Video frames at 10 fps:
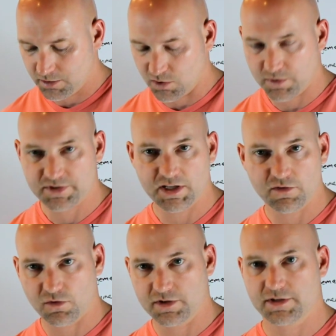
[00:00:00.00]
Your
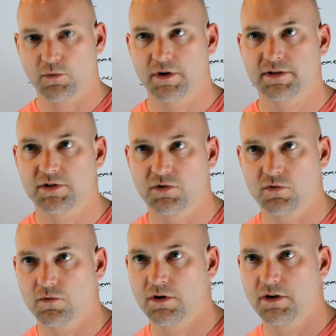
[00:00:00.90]
receiver is going
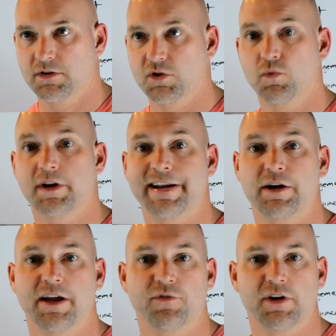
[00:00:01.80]
to do
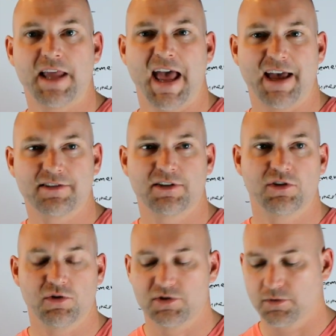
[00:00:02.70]
whatever it has to
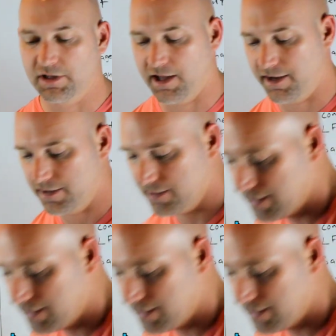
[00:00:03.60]
do to align it.